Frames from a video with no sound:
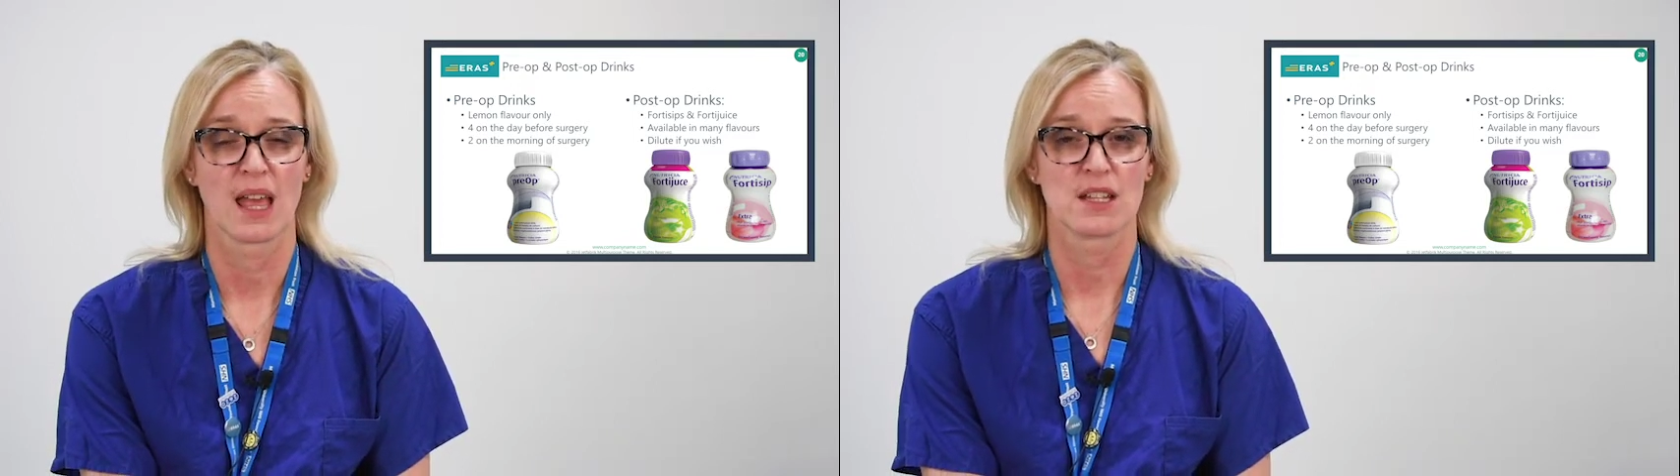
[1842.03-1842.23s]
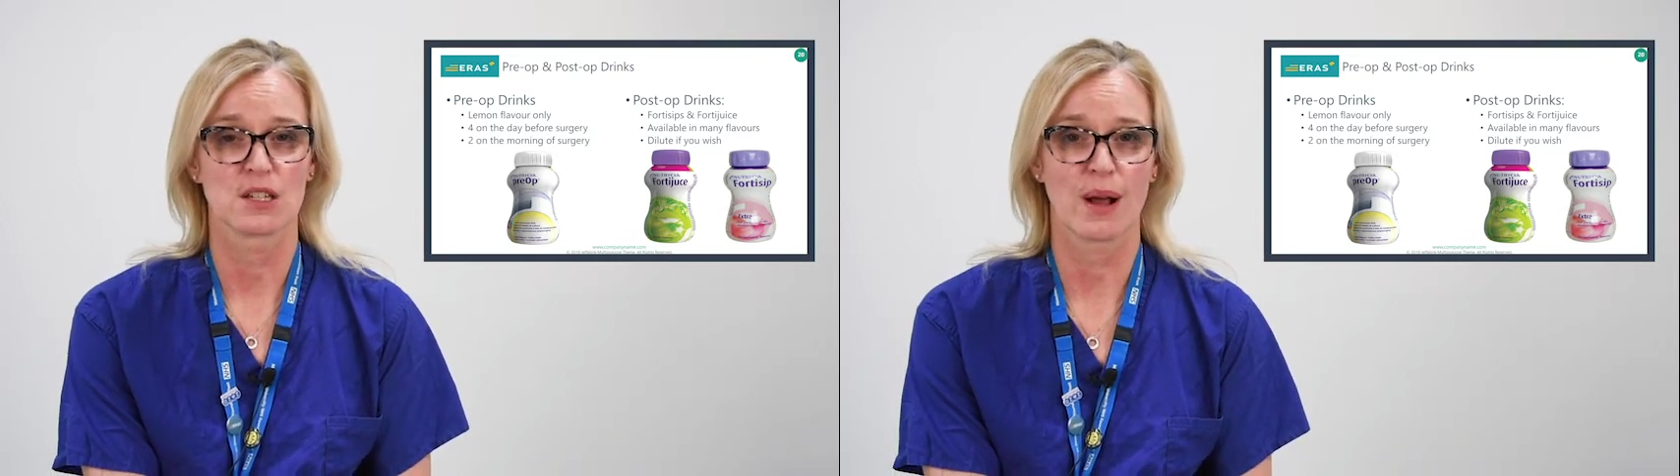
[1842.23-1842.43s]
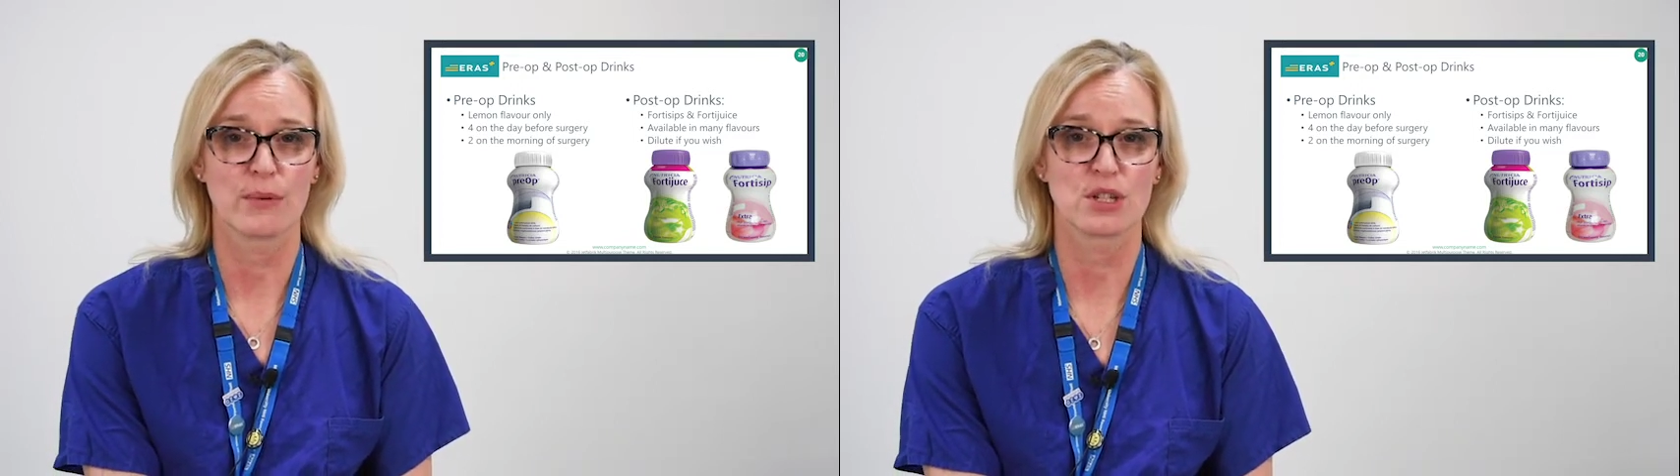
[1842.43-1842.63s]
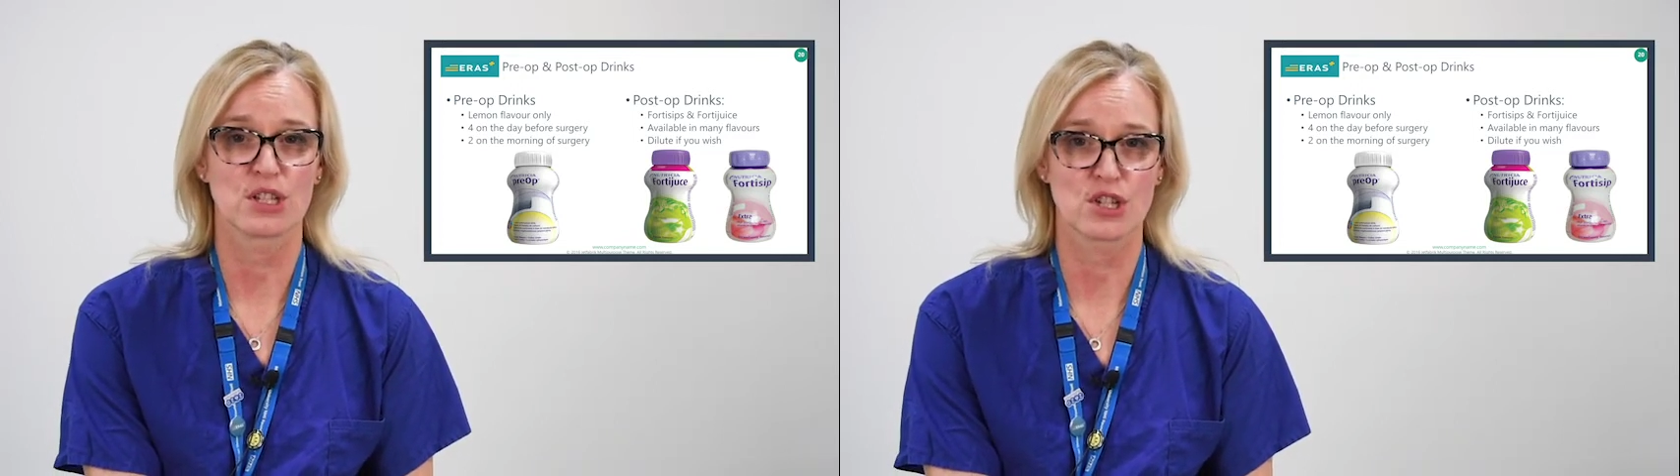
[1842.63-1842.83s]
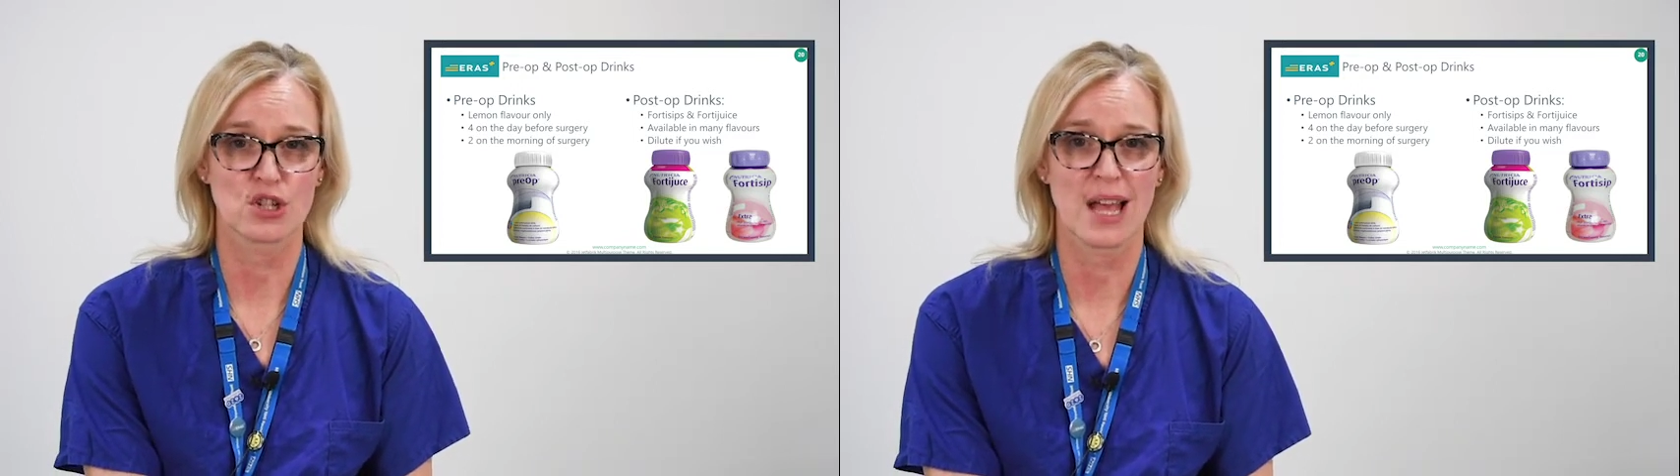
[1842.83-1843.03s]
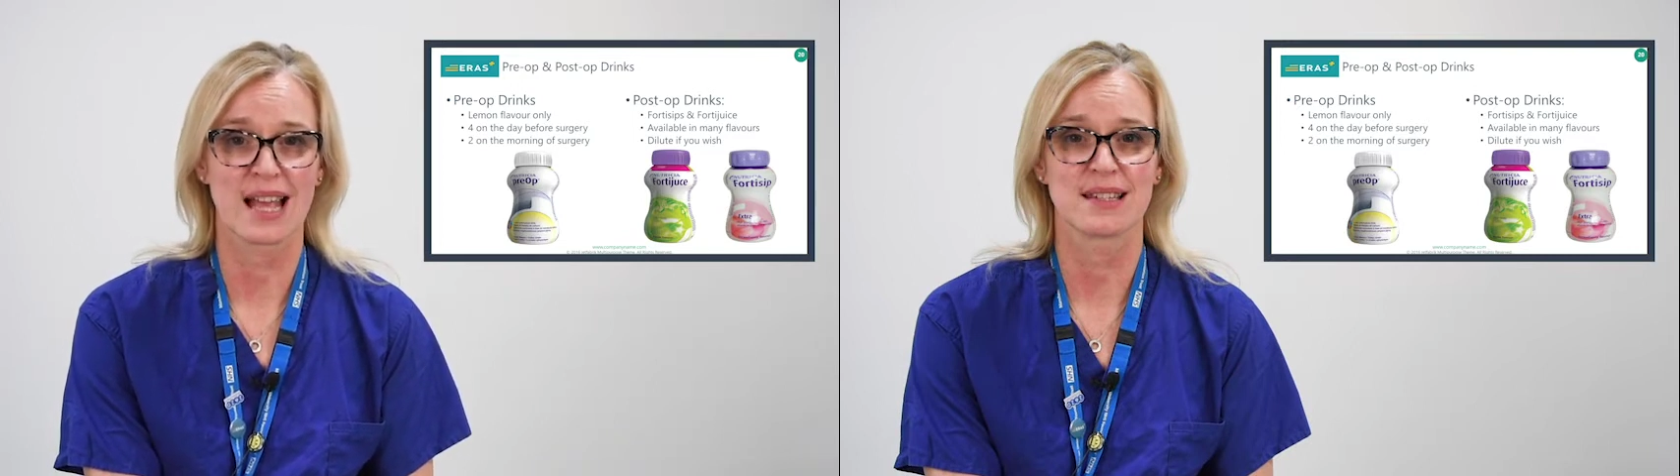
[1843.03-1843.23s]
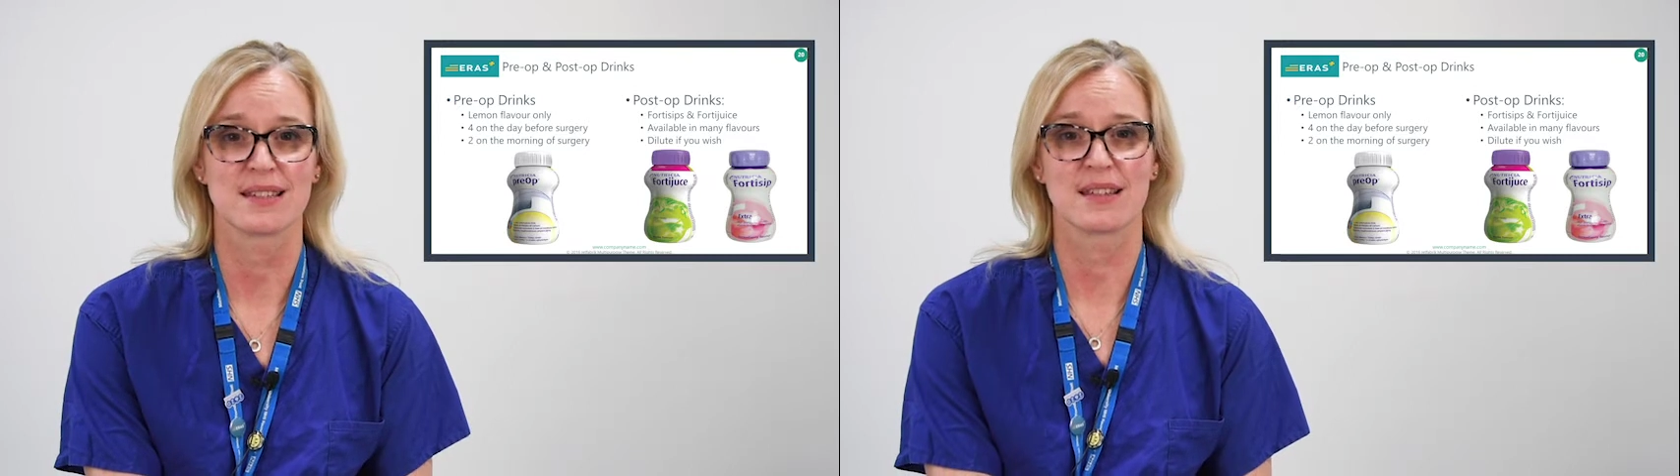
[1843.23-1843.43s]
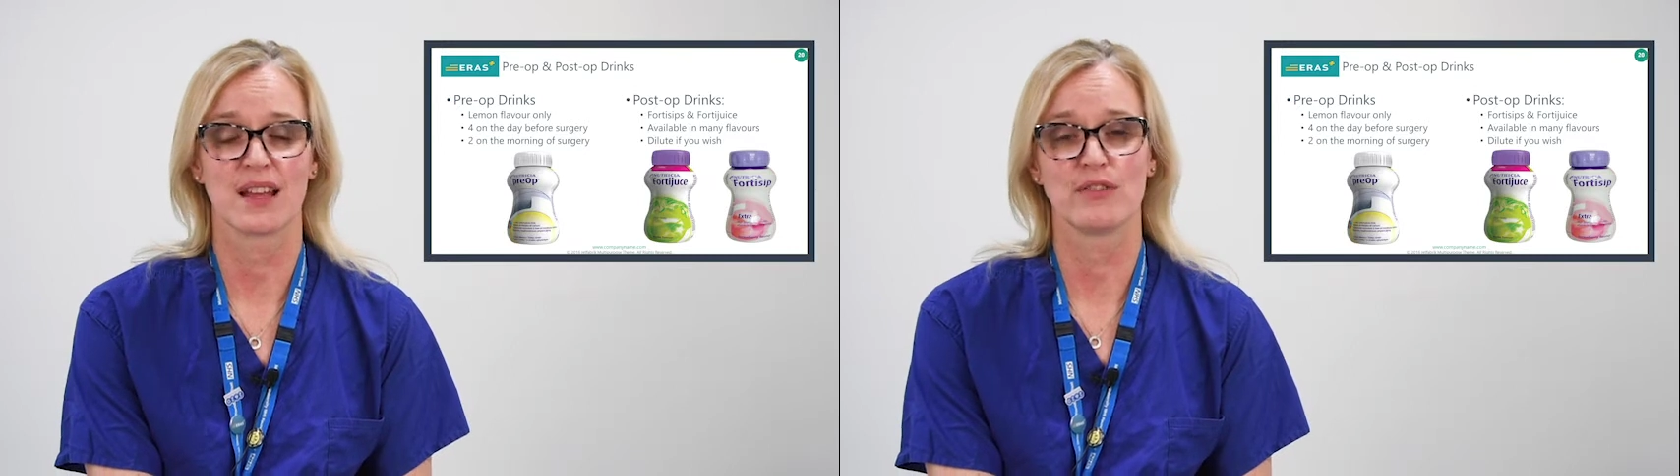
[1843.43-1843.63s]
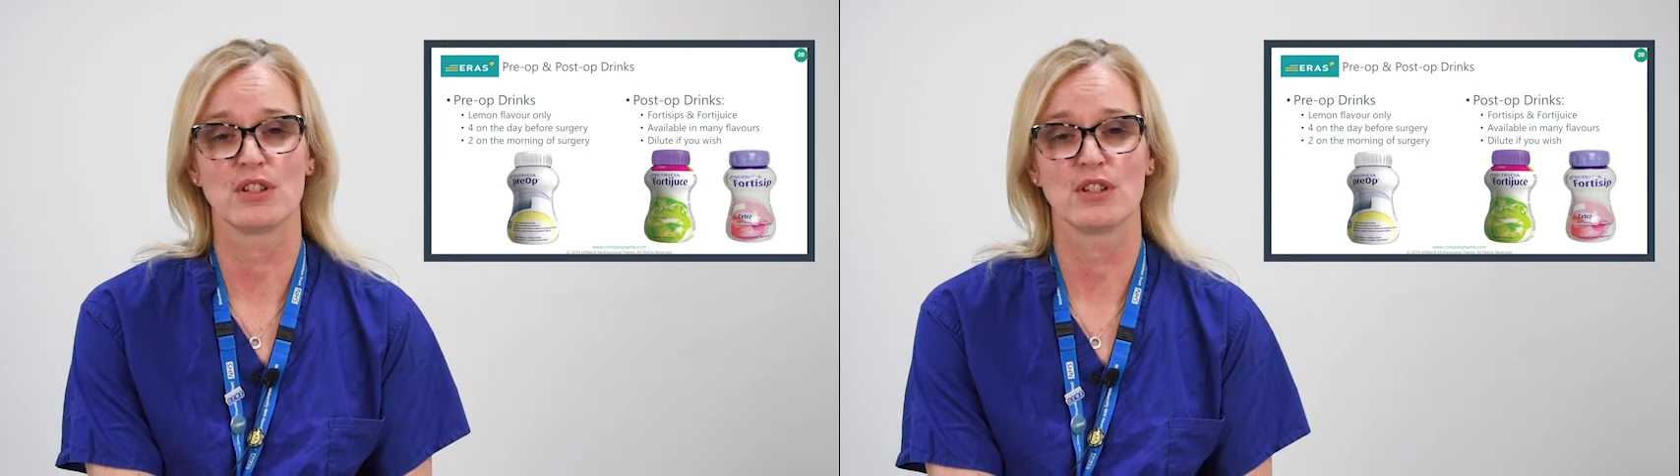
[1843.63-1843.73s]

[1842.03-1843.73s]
So I would suggest if you